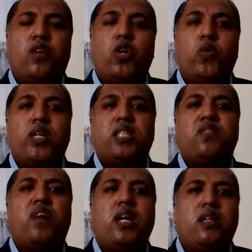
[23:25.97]
For you it
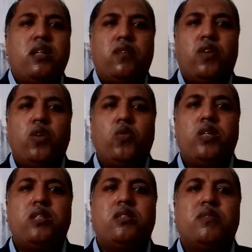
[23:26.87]
is fun, for
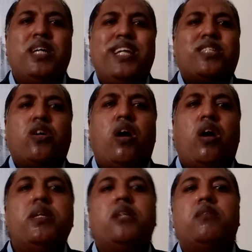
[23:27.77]
you it's
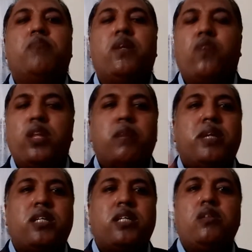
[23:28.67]
common, but for
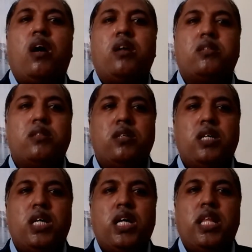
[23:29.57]
them it is
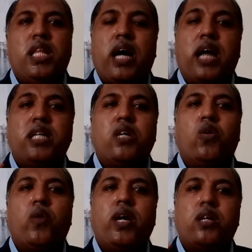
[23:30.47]
not. They're
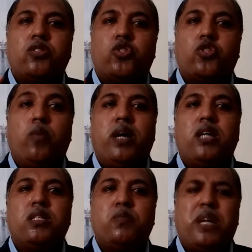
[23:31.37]
undergoing
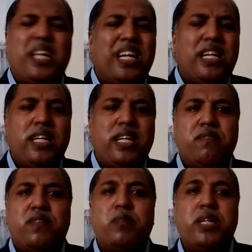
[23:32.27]
traumas,
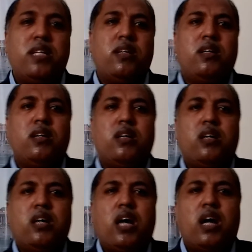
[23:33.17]
particularly women
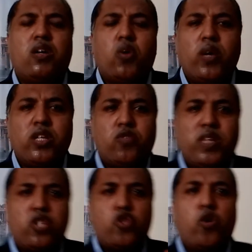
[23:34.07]
are going
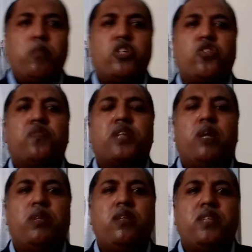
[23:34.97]
with so much of
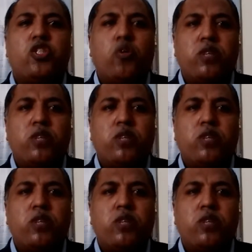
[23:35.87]
trouble,